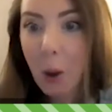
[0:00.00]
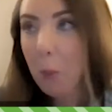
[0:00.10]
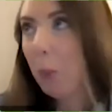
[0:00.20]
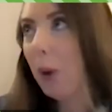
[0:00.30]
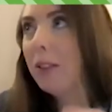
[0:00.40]

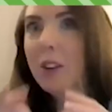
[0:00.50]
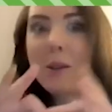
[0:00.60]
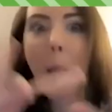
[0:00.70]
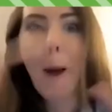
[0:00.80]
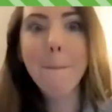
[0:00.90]
but there's
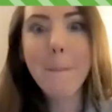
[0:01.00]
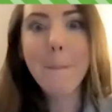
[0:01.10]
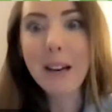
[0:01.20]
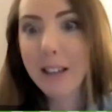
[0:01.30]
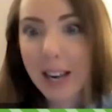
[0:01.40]
a
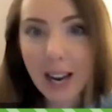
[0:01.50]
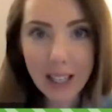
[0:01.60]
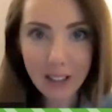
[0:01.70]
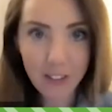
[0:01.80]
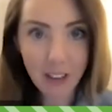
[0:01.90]
myriad
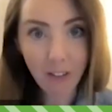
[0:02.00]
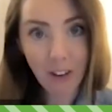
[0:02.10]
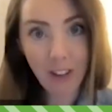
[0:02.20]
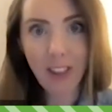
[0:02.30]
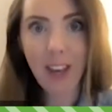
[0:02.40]
of
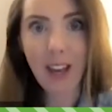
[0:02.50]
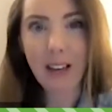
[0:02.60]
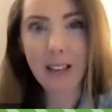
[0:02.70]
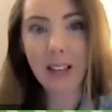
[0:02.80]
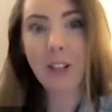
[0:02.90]
different
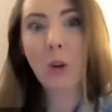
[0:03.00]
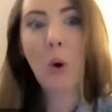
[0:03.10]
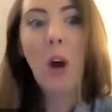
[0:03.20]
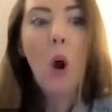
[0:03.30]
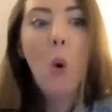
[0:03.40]
things. And so
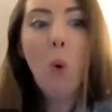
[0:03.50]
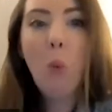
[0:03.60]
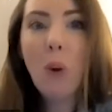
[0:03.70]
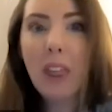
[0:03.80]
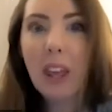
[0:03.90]
when
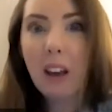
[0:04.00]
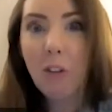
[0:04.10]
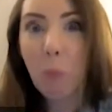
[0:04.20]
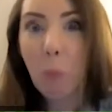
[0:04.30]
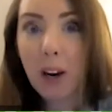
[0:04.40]
we think of
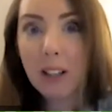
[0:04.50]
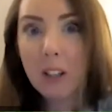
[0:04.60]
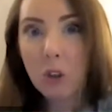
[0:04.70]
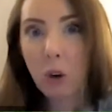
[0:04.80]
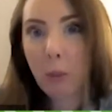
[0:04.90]

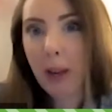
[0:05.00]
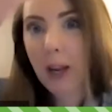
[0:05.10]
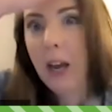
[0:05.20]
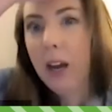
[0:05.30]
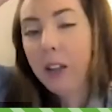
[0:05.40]
brainstorming,
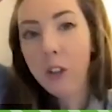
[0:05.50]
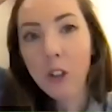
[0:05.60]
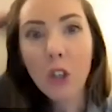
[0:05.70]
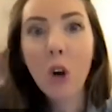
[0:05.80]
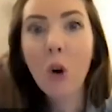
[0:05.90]
there's
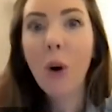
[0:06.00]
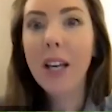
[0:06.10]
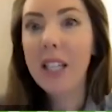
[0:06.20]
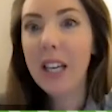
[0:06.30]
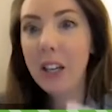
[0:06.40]
no
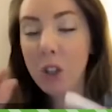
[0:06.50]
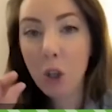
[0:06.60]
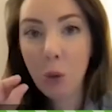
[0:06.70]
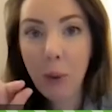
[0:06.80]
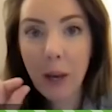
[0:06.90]
idea
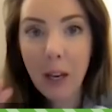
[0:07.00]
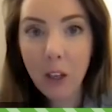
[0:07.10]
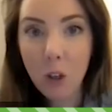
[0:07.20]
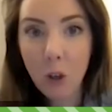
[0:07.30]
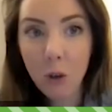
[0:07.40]
too big,
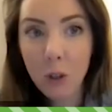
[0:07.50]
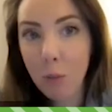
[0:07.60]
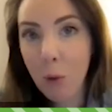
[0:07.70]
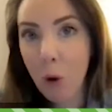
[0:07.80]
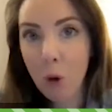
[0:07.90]
too
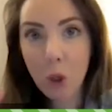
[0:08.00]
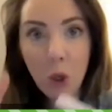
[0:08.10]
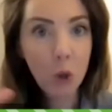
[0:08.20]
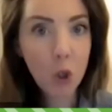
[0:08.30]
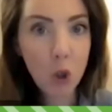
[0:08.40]
small, too
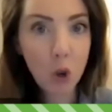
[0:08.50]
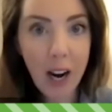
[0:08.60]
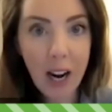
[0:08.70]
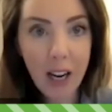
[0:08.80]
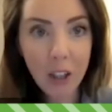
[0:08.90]

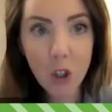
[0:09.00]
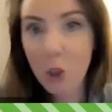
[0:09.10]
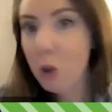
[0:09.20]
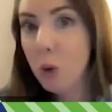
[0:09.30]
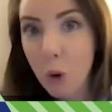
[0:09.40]
strange,
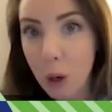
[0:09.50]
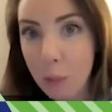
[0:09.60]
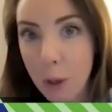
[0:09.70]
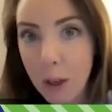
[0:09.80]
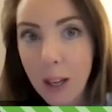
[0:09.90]
too
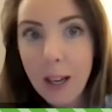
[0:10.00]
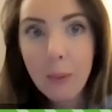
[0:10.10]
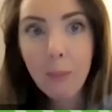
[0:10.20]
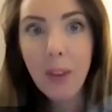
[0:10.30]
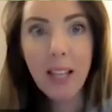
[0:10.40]
normal.
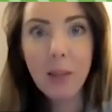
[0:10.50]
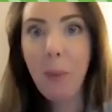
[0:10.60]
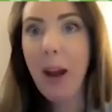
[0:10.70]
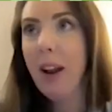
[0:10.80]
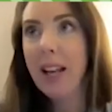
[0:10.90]
It's
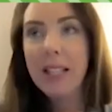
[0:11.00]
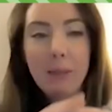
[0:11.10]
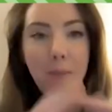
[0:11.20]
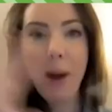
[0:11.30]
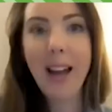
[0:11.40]
about
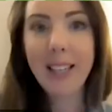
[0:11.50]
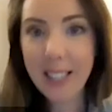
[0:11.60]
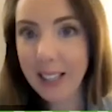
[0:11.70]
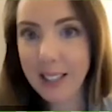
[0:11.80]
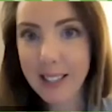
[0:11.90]

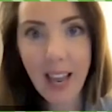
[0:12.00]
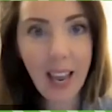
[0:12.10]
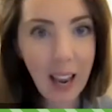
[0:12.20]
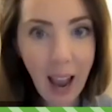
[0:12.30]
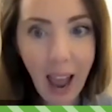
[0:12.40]
expanding and
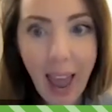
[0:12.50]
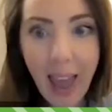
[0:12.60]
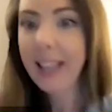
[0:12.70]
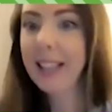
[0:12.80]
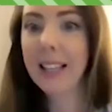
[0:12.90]
saying
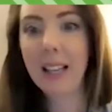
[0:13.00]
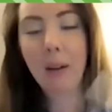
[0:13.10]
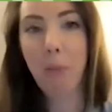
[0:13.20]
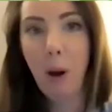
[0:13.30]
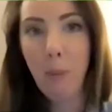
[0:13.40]
anything that
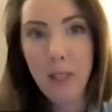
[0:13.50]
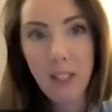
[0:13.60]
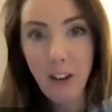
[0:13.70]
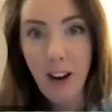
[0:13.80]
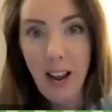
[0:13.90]
can pop
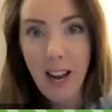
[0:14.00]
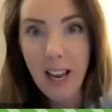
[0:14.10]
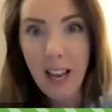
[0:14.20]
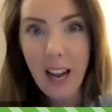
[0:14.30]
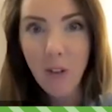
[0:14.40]
into your head and
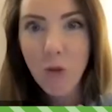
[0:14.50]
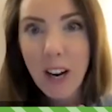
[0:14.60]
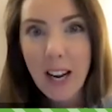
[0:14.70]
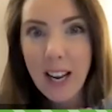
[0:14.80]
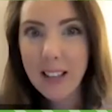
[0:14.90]
getting
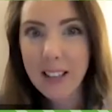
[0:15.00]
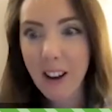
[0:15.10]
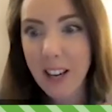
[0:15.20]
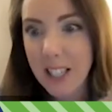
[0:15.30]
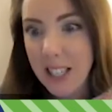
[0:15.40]
really
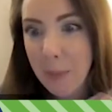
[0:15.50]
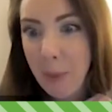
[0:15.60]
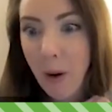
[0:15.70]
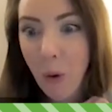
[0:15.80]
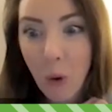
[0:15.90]
excited
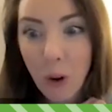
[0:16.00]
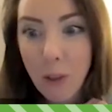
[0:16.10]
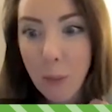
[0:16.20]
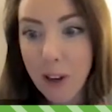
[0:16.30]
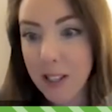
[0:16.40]
about all of the
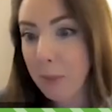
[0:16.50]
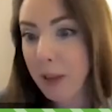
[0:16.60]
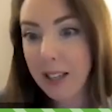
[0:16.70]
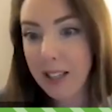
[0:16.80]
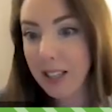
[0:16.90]

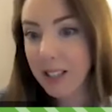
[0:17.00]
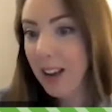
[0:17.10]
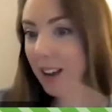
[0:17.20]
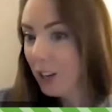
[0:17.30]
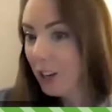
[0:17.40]
possibilities.
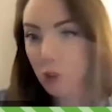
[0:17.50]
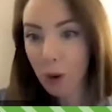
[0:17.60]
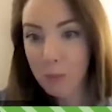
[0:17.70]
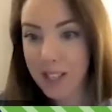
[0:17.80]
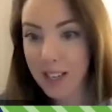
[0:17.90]

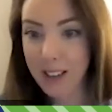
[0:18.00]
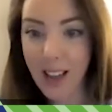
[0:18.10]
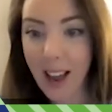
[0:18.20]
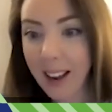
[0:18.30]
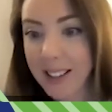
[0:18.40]
Drumsticks,
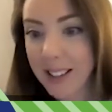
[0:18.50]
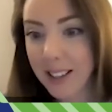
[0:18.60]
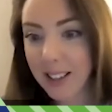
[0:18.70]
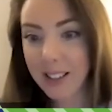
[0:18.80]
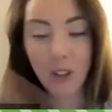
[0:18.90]

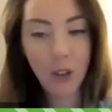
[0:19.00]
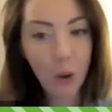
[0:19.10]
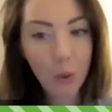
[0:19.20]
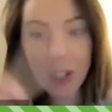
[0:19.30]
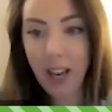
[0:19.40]
excellent.
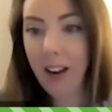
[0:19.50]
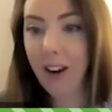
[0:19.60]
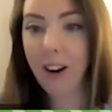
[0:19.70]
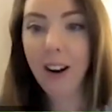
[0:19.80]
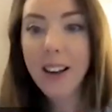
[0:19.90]
Note
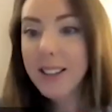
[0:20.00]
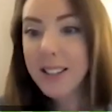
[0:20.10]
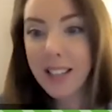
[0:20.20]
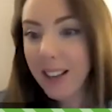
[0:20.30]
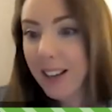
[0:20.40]
taker.
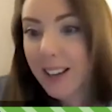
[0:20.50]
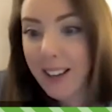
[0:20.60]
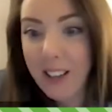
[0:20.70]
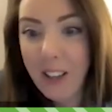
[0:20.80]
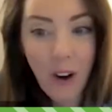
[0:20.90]
See,
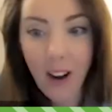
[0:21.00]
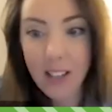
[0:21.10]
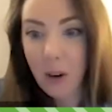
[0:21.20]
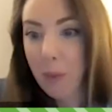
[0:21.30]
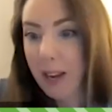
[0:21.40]
you guys
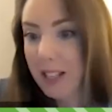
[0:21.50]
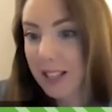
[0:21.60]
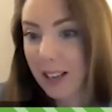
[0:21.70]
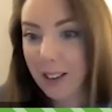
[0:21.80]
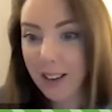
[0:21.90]
are
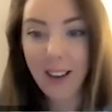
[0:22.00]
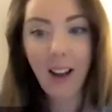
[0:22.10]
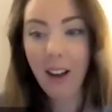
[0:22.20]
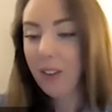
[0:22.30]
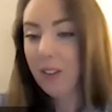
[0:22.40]
amazing.
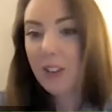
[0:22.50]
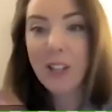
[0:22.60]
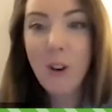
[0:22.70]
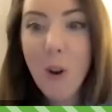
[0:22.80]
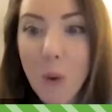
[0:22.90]
There's
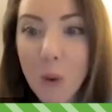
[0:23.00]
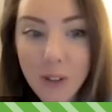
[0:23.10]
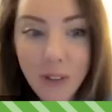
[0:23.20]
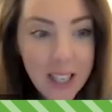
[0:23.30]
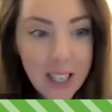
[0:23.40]
loads of
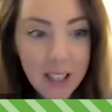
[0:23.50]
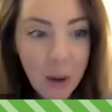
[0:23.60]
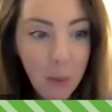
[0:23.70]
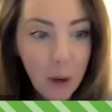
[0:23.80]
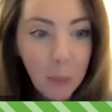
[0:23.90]
ideas
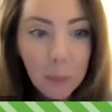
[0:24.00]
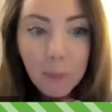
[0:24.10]
coming up.